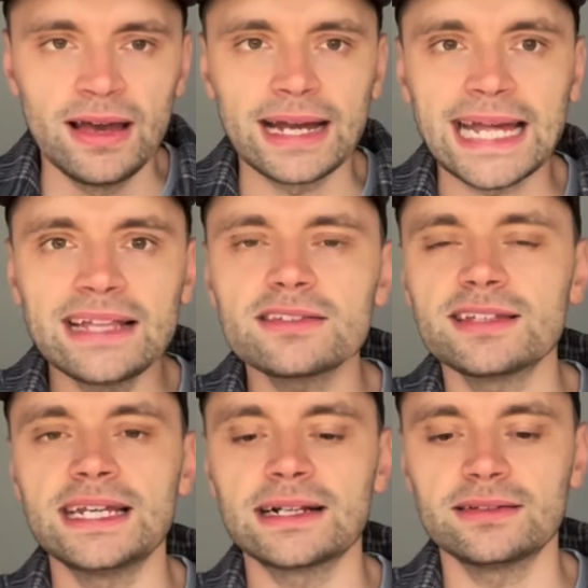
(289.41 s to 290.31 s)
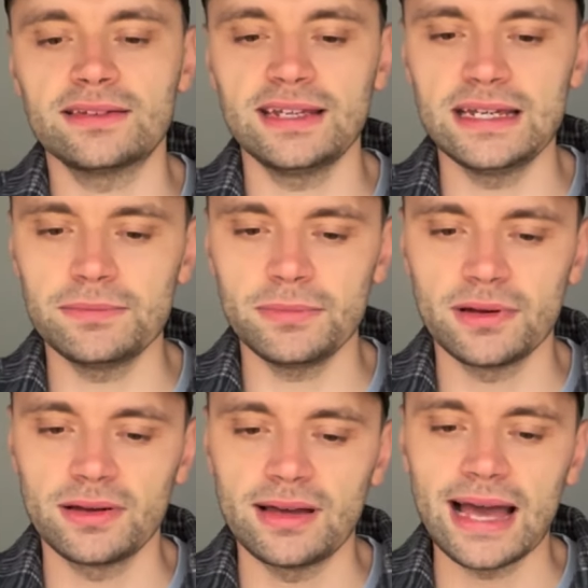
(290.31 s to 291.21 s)
against an England team
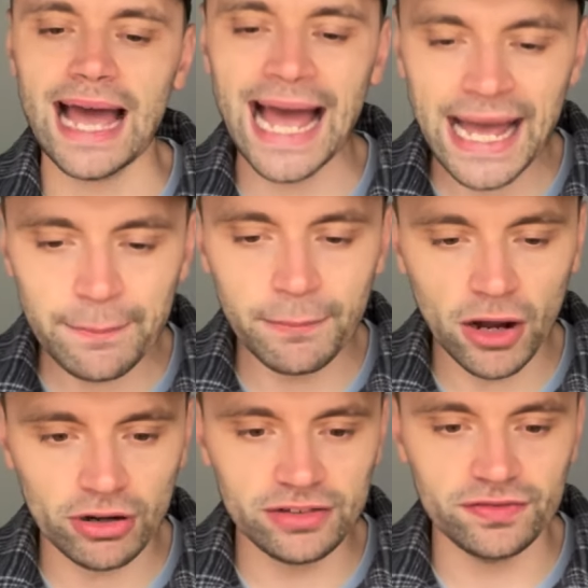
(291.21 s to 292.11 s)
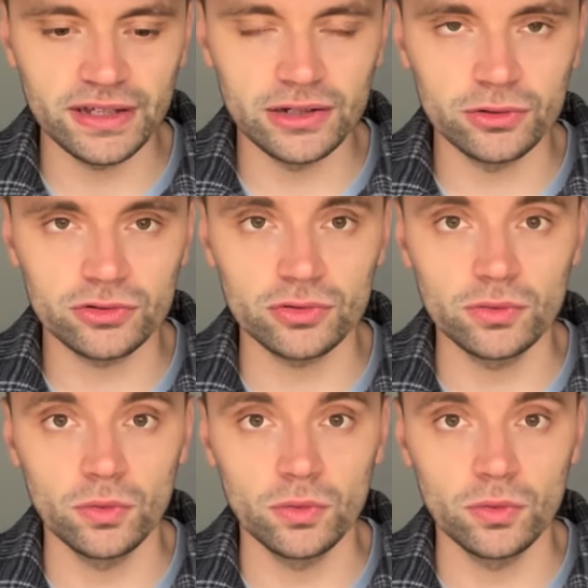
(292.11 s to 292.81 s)
at Murrayfield,